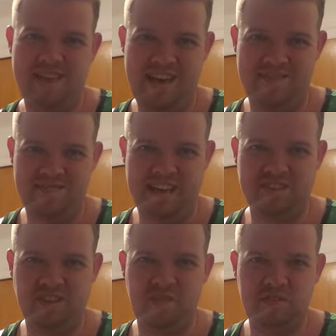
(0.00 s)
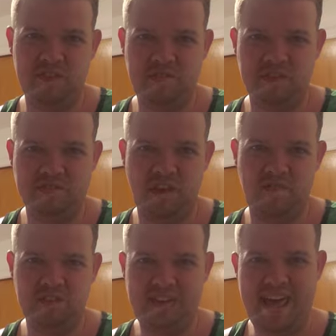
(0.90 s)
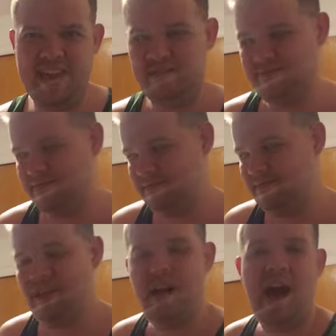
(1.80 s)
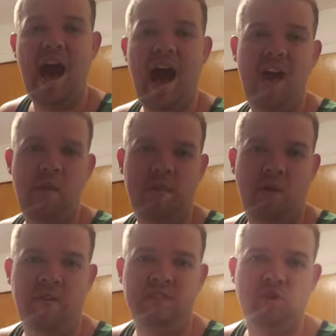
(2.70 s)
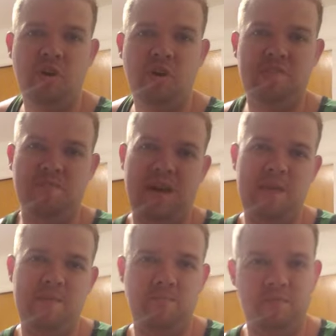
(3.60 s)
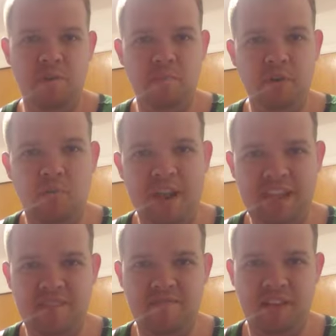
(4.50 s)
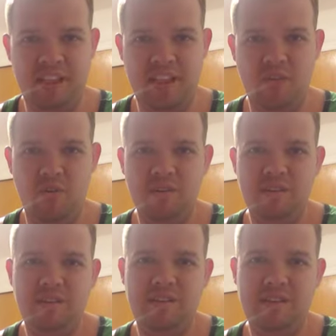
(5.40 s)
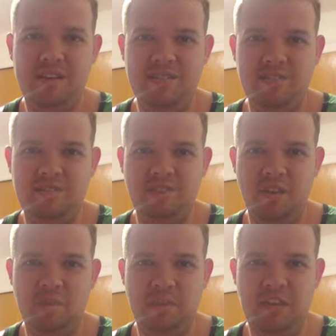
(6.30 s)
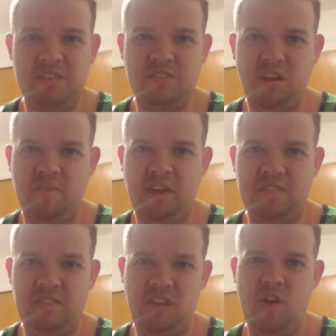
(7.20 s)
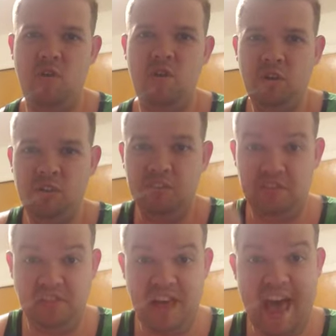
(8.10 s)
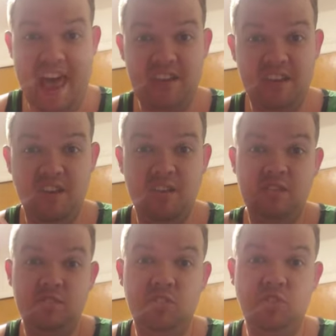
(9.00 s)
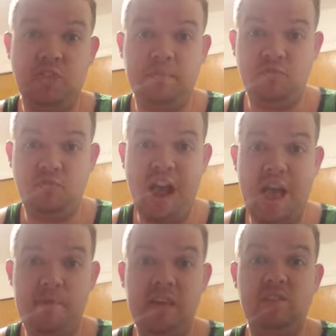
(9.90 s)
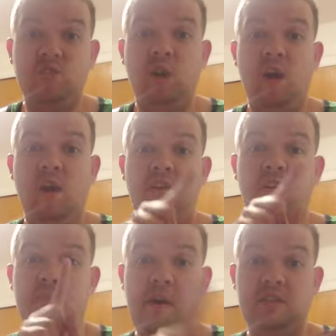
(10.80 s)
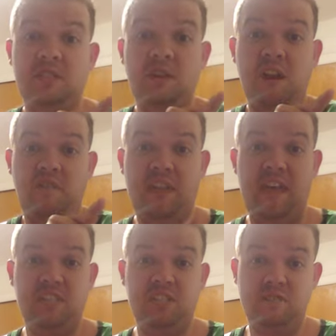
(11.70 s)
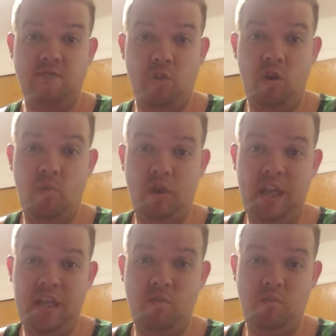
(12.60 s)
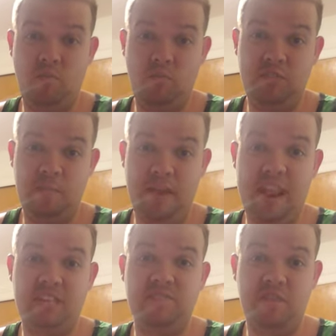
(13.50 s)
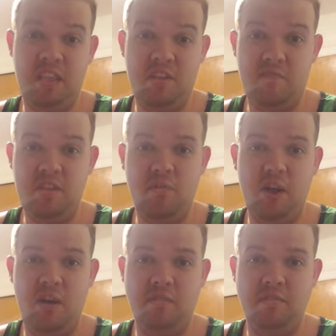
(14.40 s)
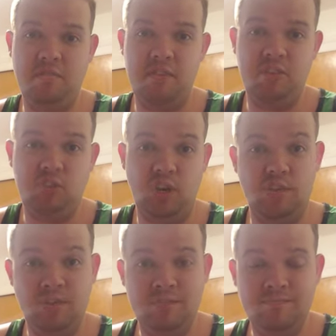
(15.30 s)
and that's all for to, that's all for tonight. I hope you all enjoyed my new book ranking video. So please don't forget to go like, subscribe, and turn on those post notifications for when I do my next video for you all in the future.